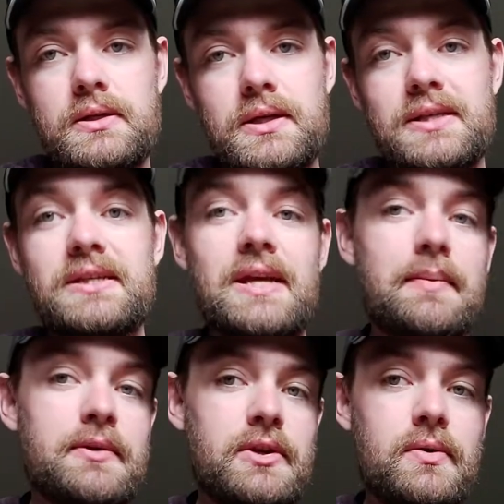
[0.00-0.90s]
a
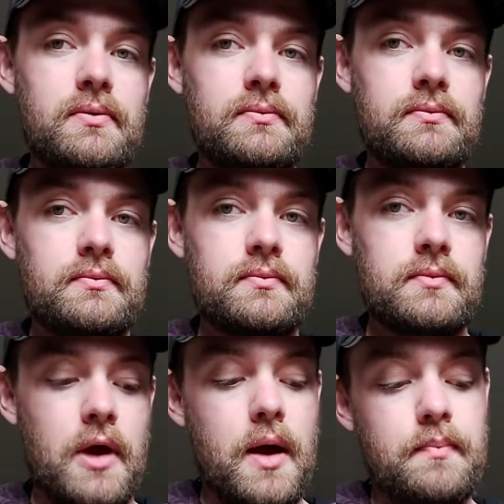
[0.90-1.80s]
semitone
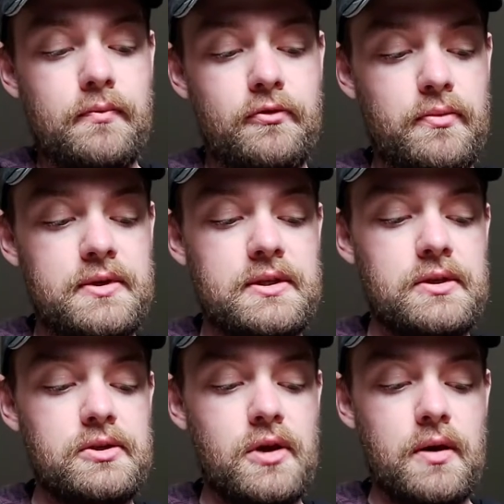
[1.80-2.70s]
up from this
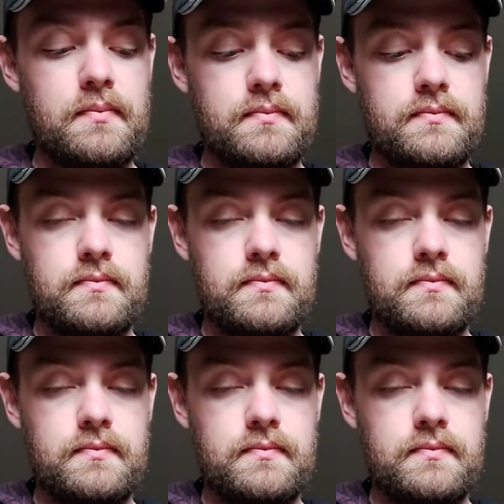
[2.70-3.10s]
C sharp.